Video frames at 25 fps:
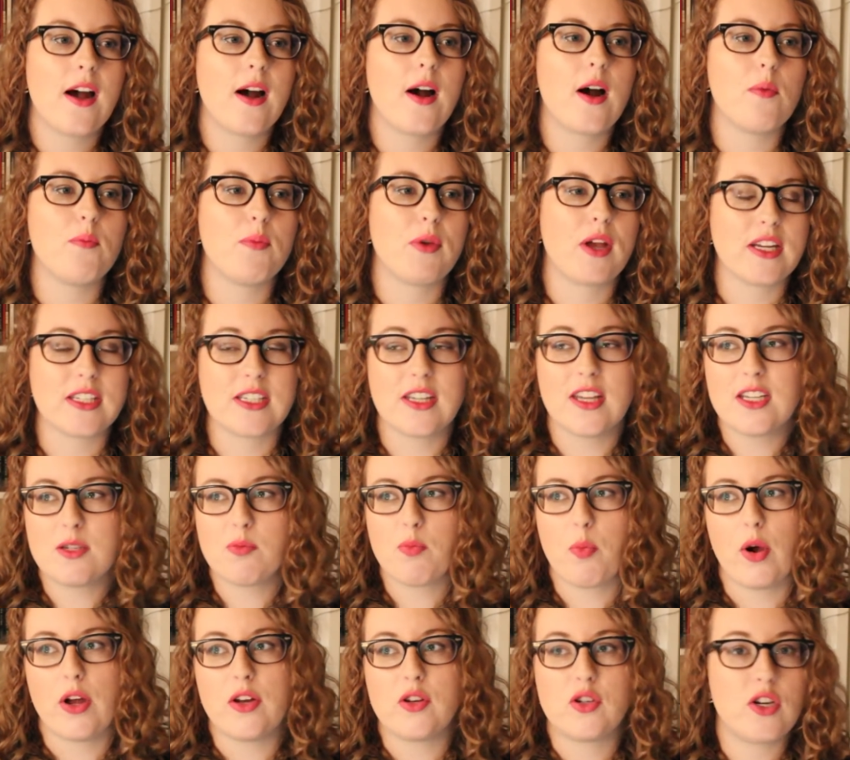Um, because at this
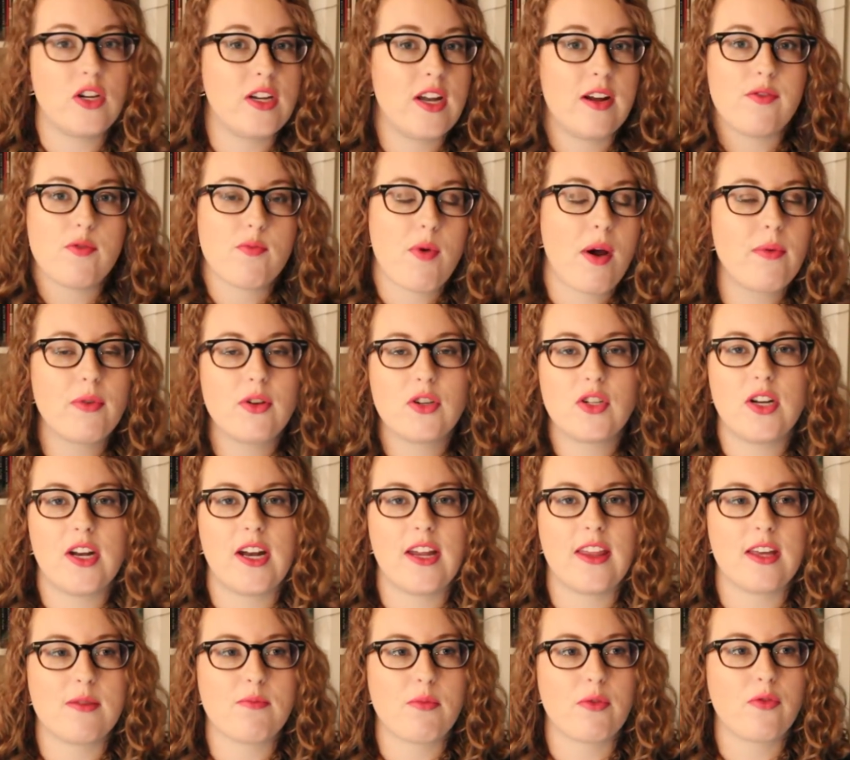point, she'd never published
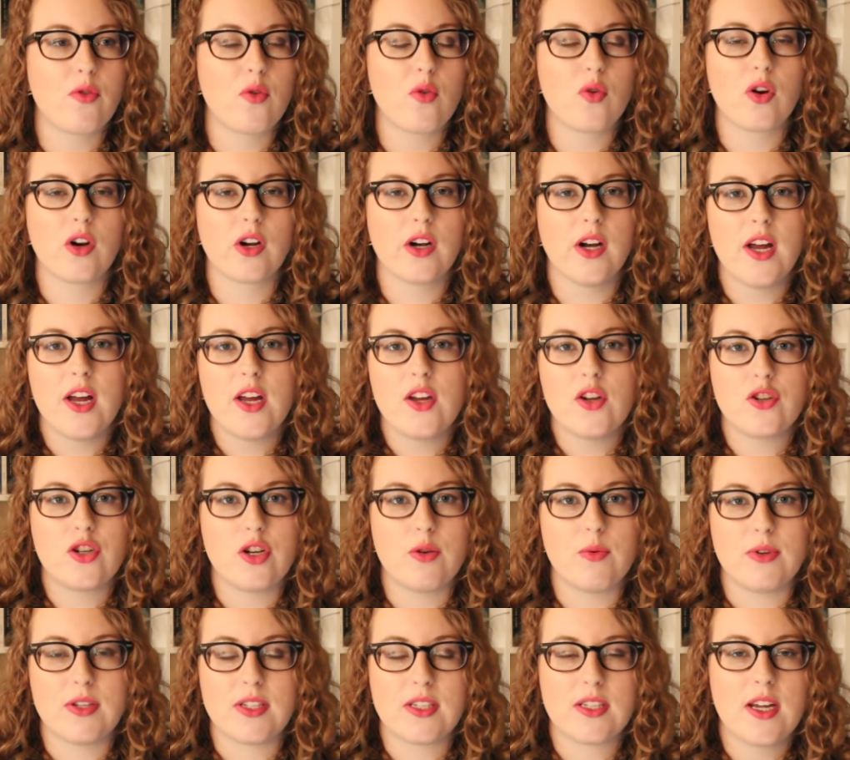anything before.
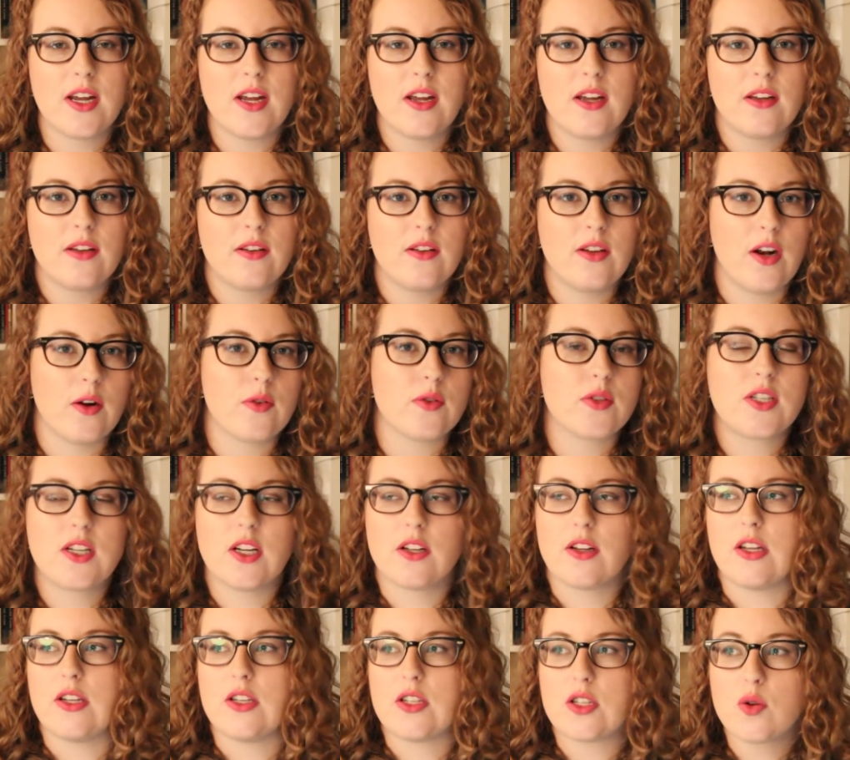She was, you know,
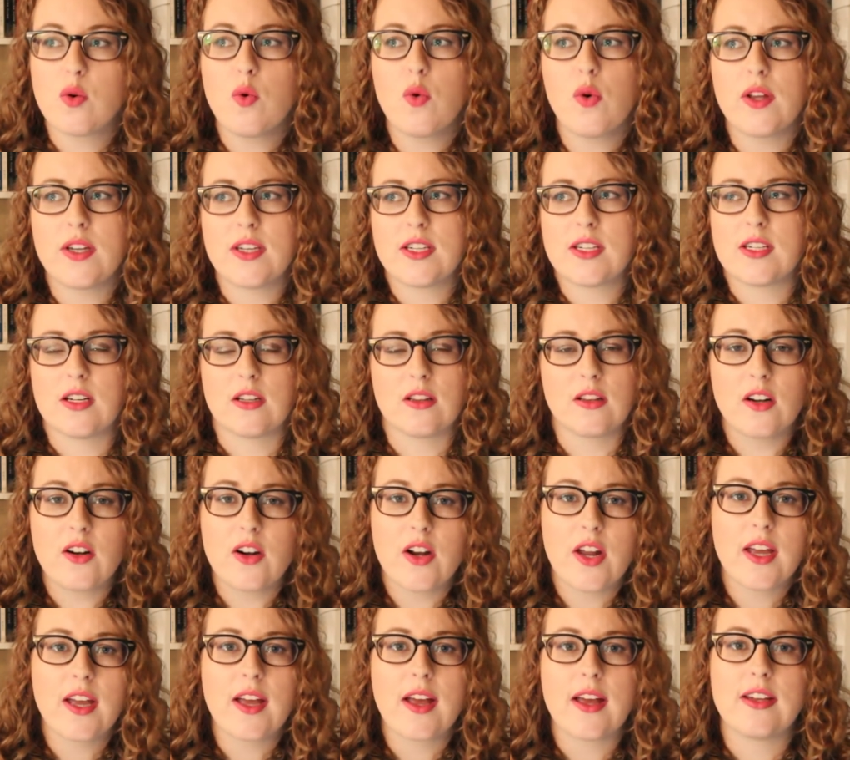still in school and still
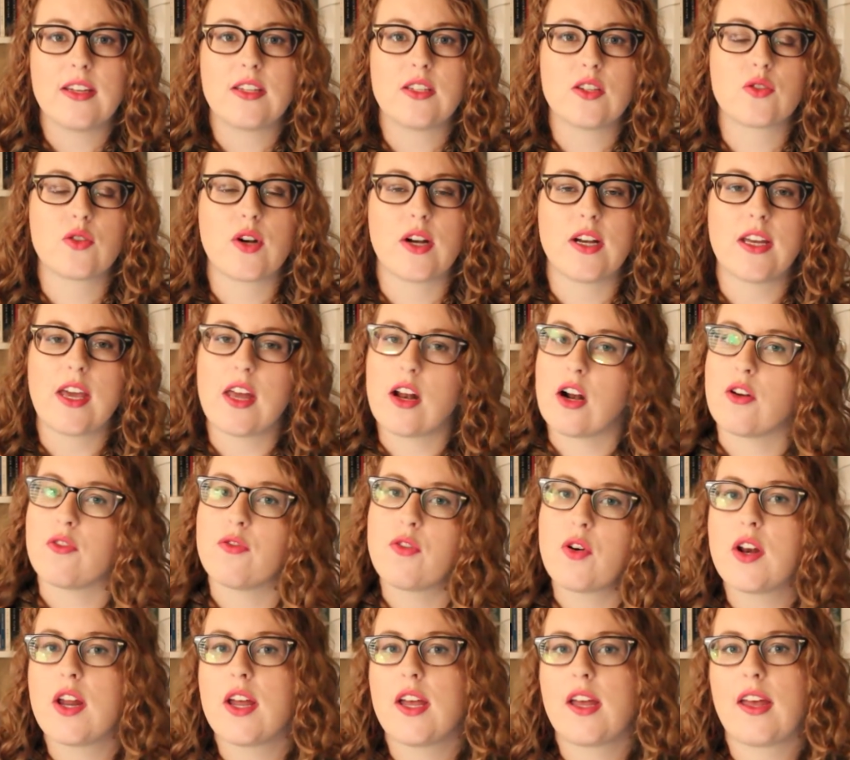learning and still trying to get her
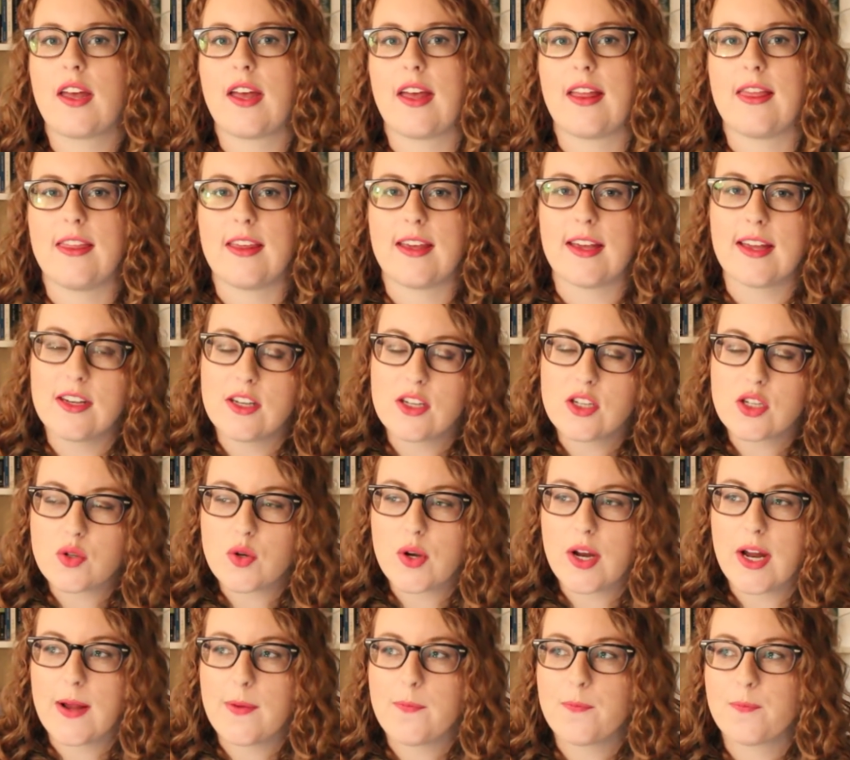footing in the
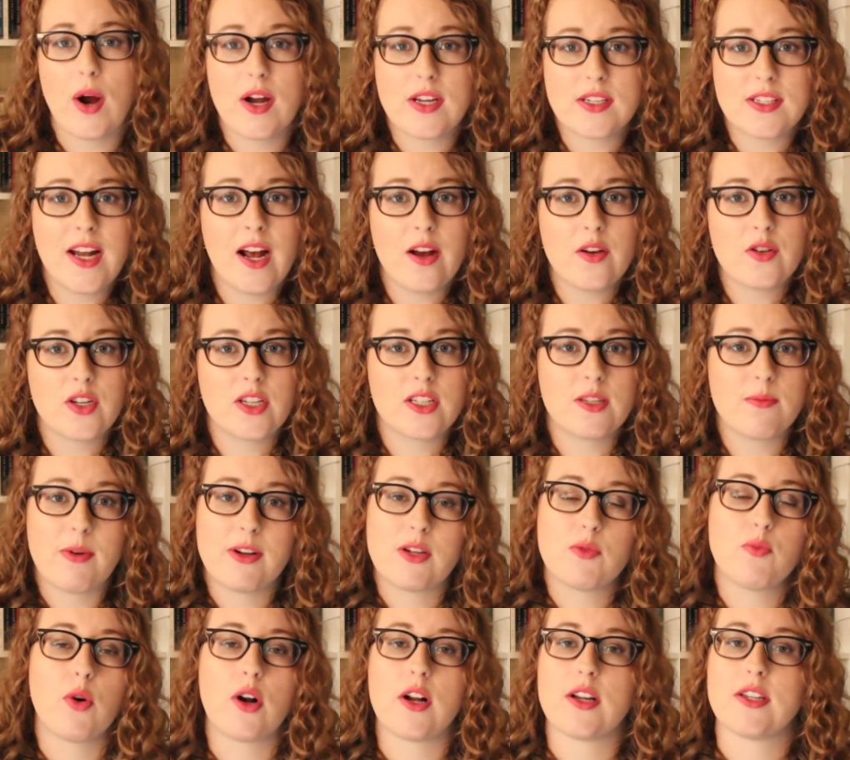industry, whereas now she's a
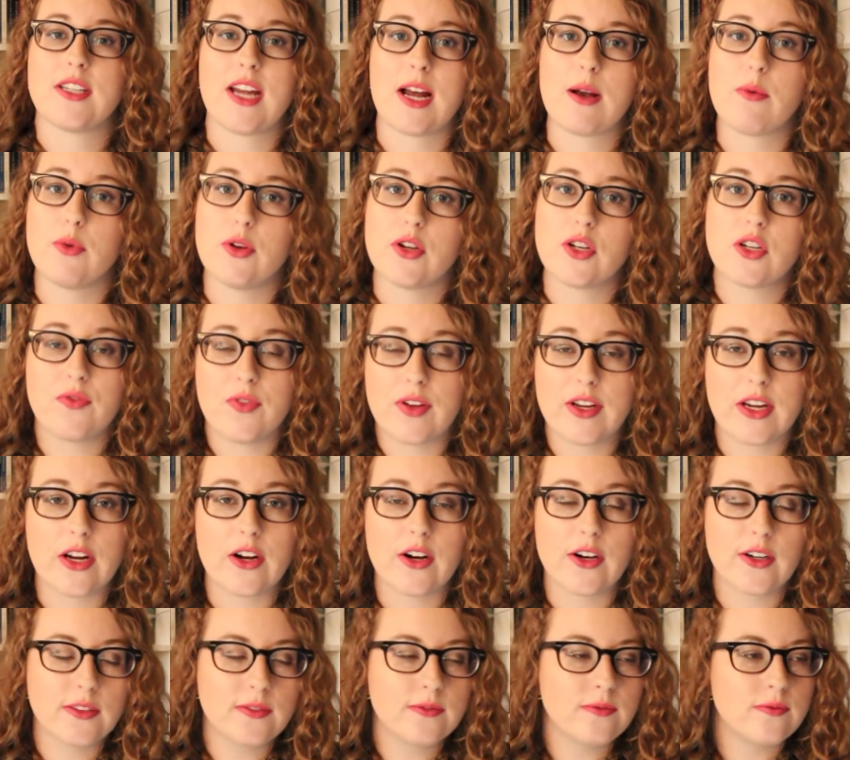much more established
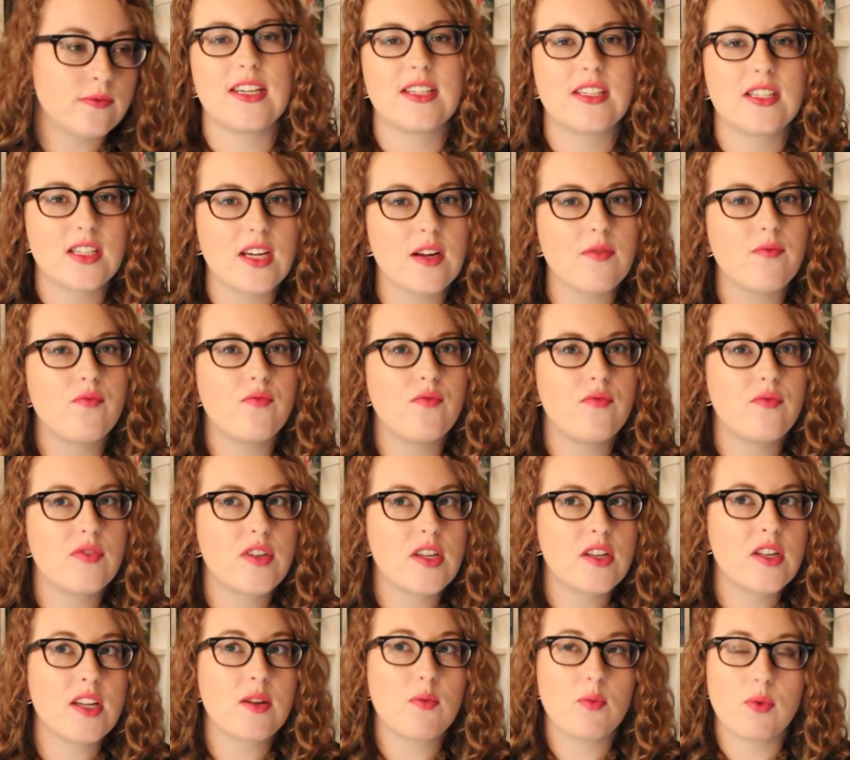figure. It's
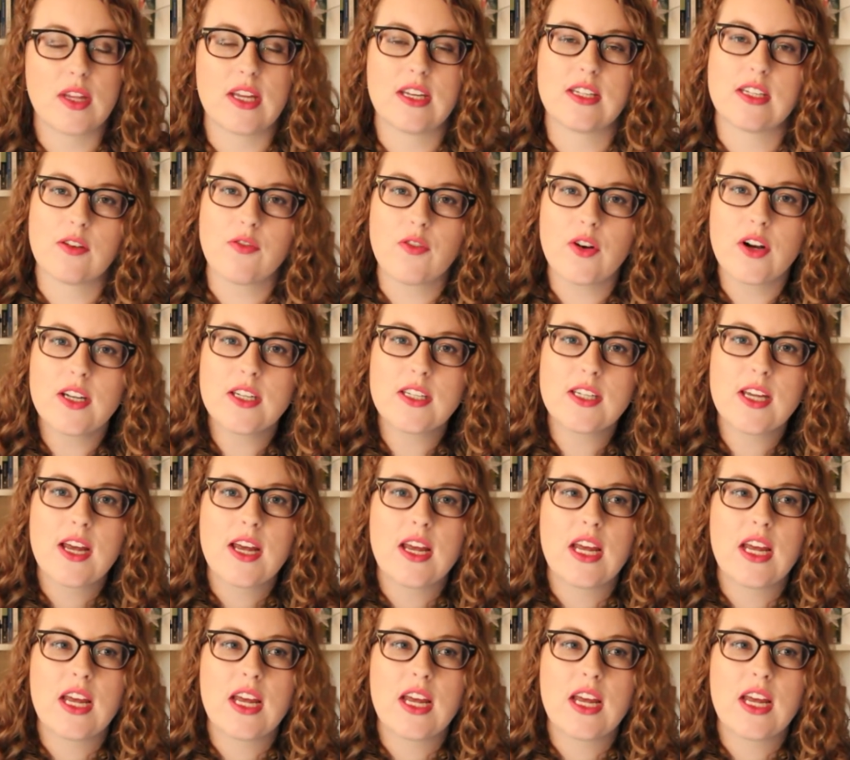something really different.